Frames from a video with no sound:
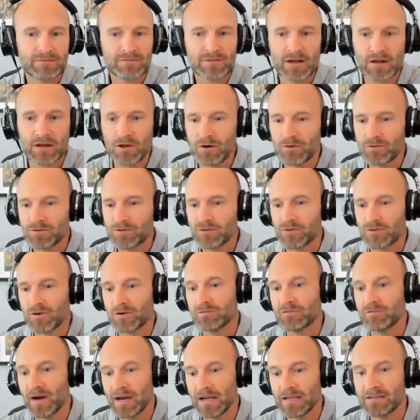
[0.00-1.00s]
a coach or
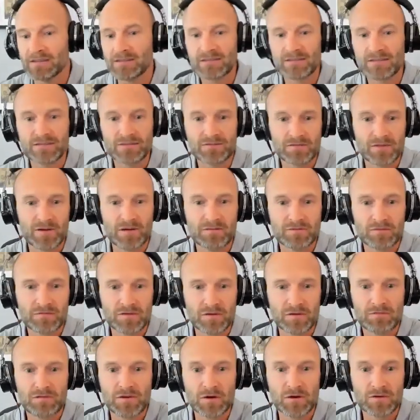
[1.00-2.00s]
advice from
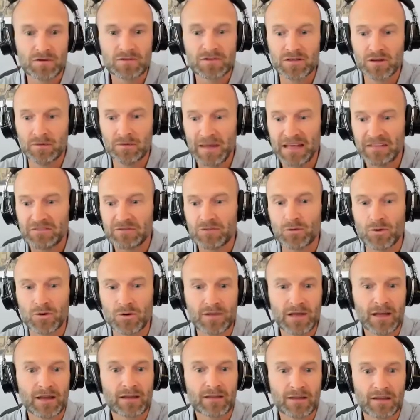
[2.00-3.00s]
folks and a mentor
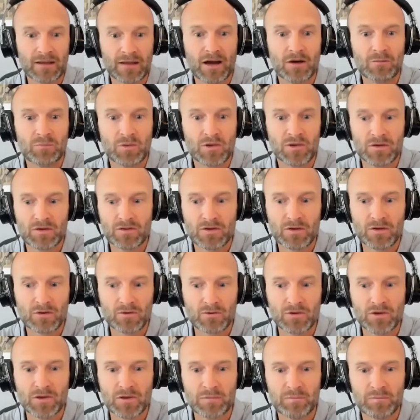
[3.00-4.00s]
that can help you
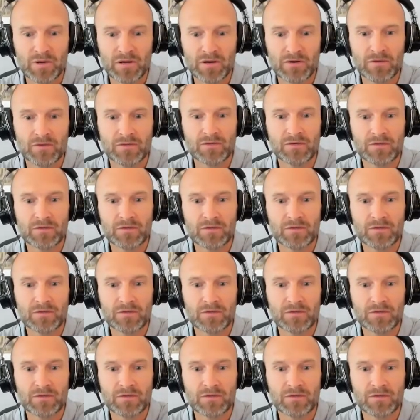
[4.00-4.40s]
really build.